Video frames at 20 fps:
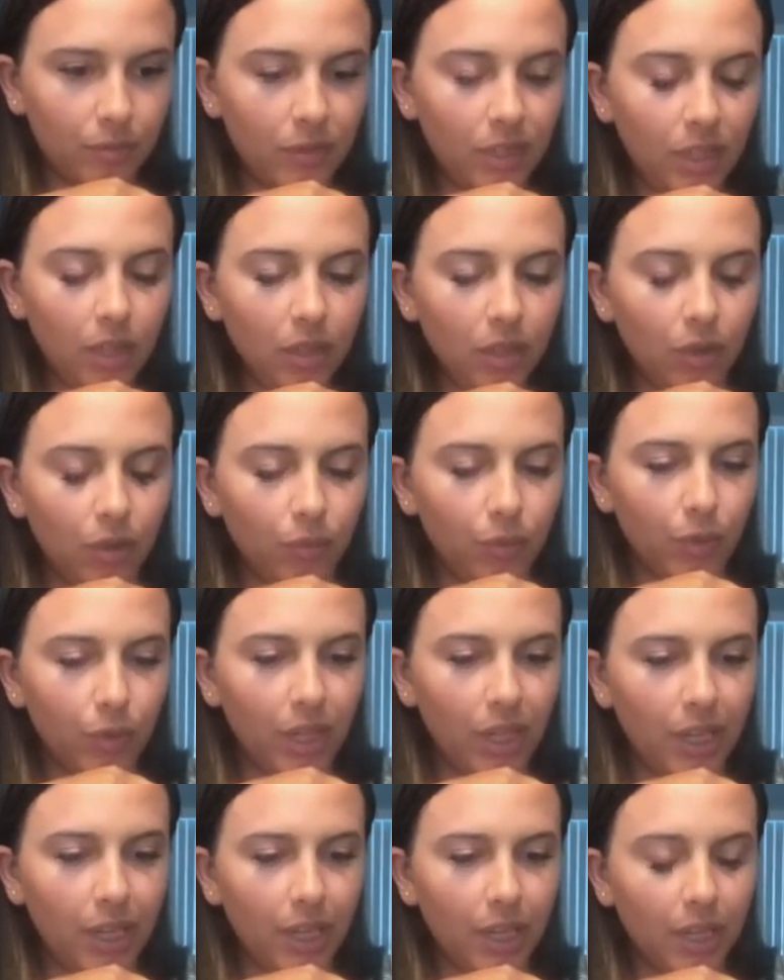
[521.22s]
It
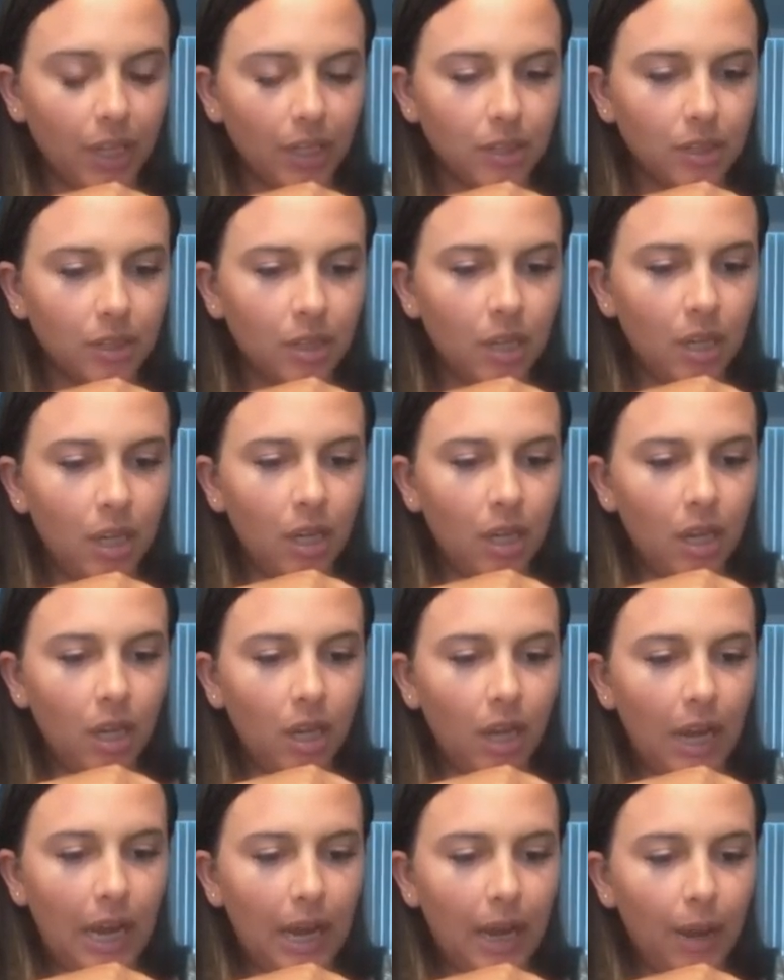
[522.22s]
really is.
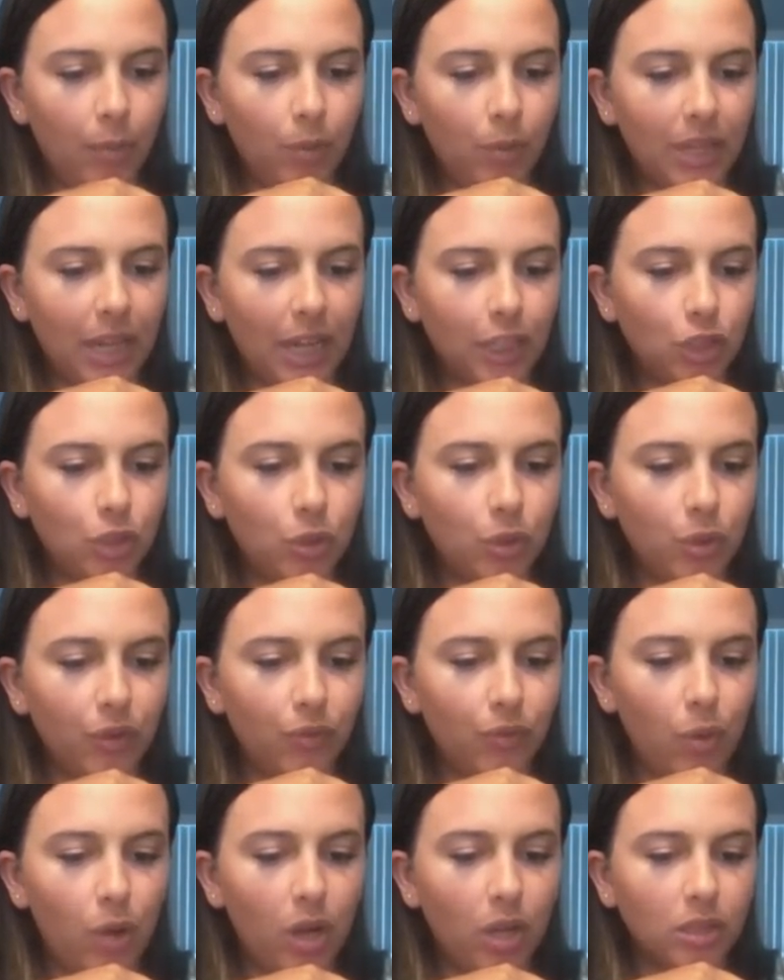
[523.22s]
Um, with that Two
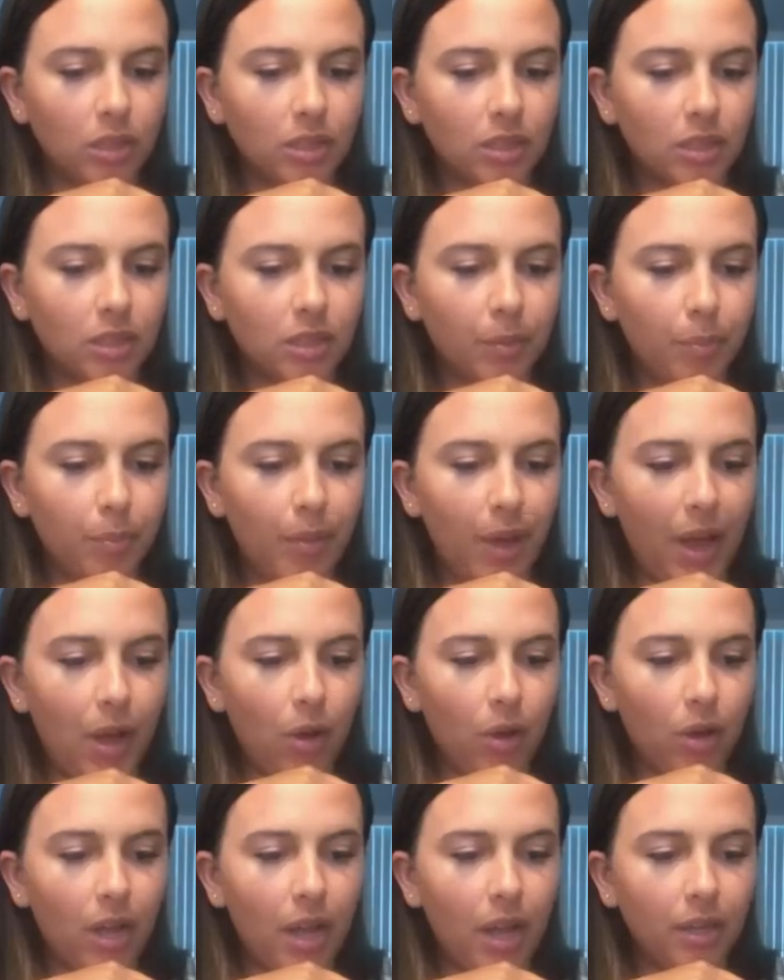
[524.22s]
of Wands, it's
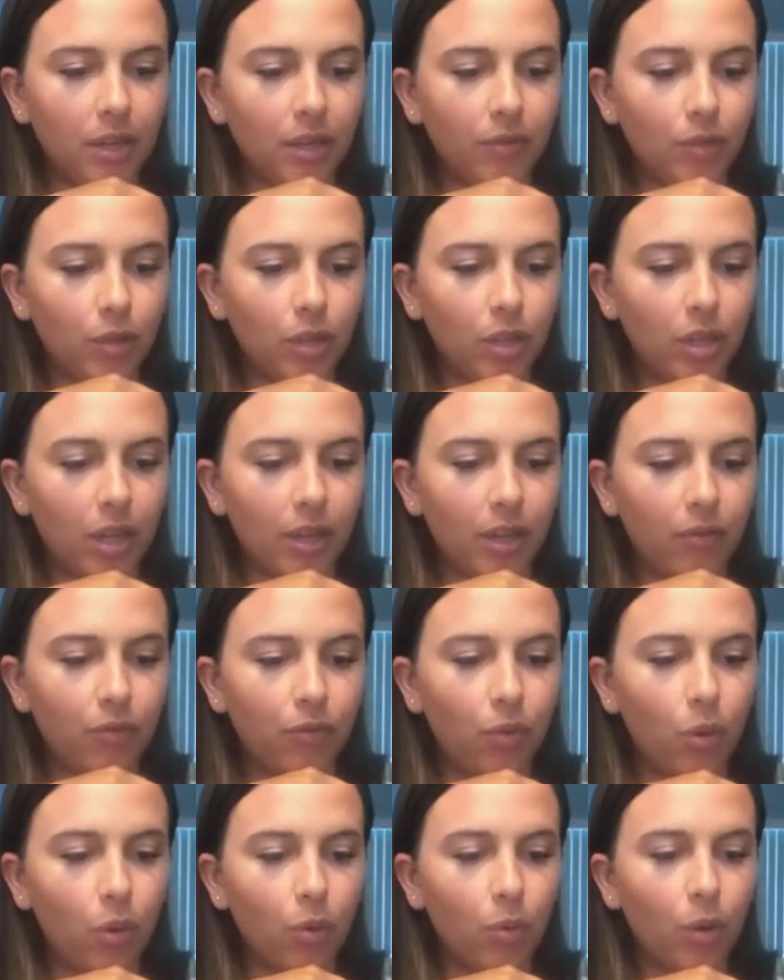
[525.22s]
about kind of looking
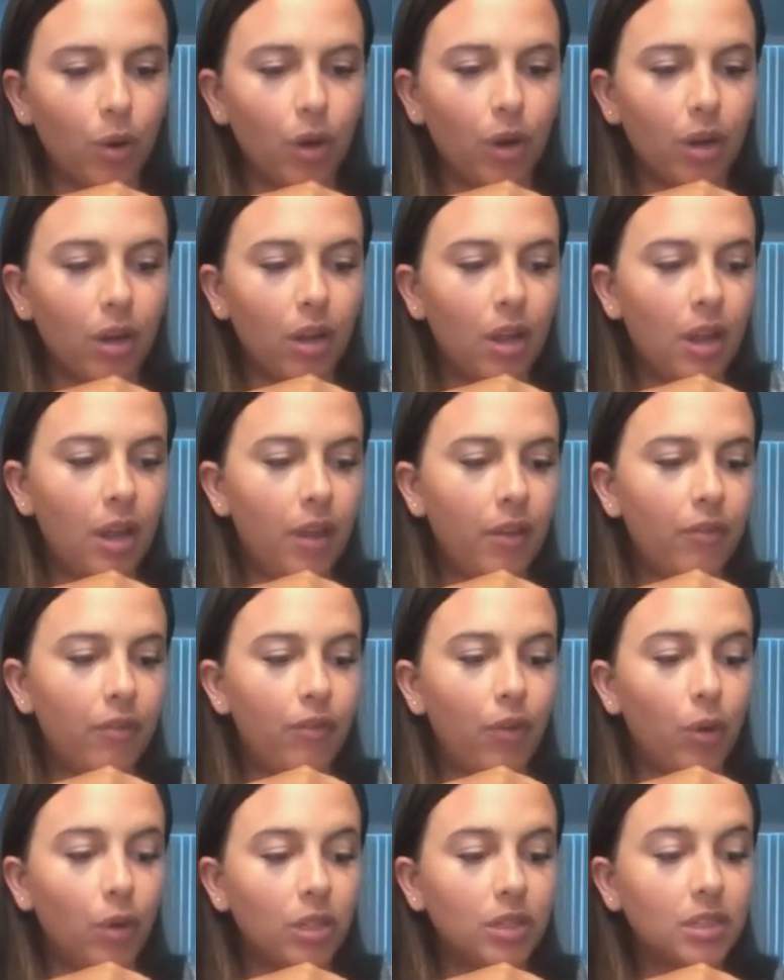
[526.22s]
forward,
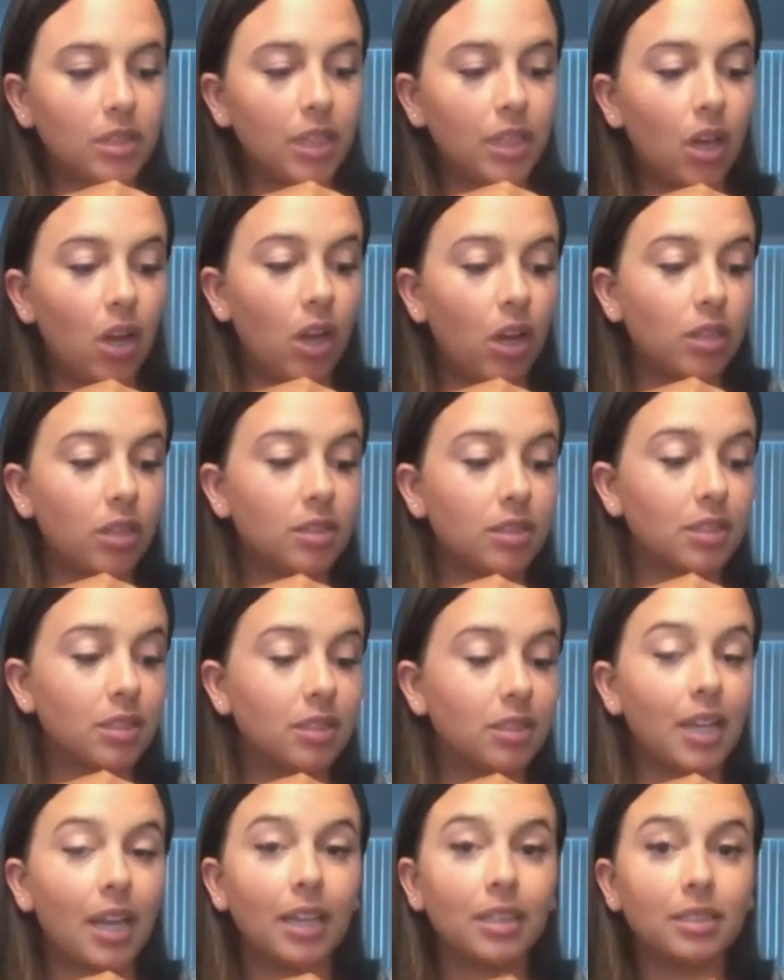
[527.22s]
focusing on
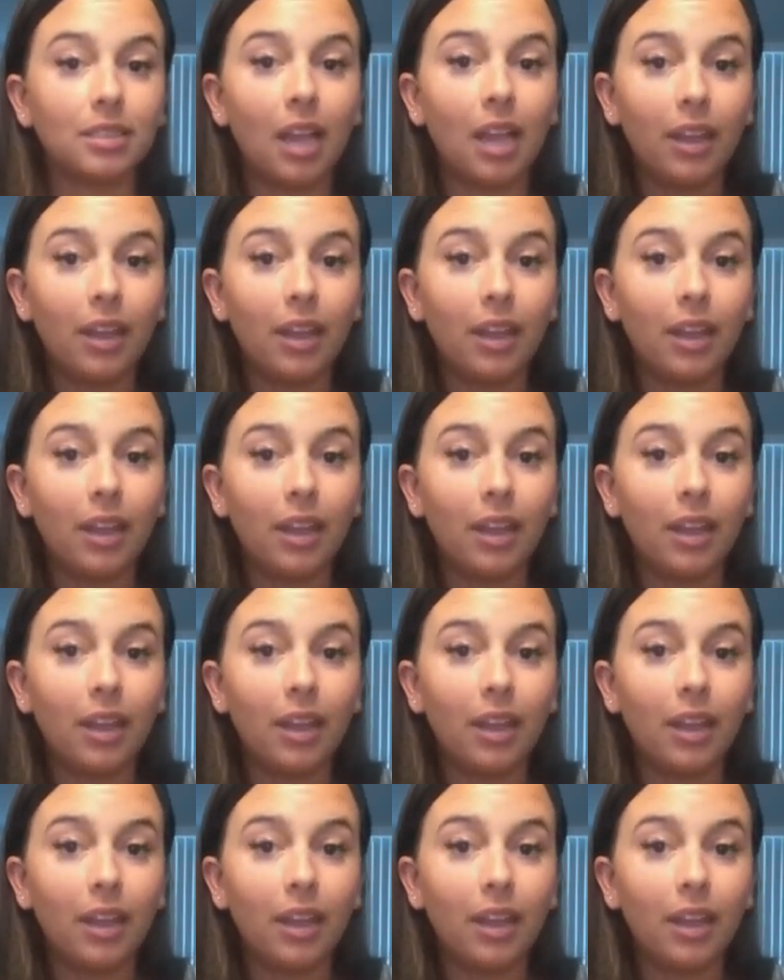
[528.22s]
success.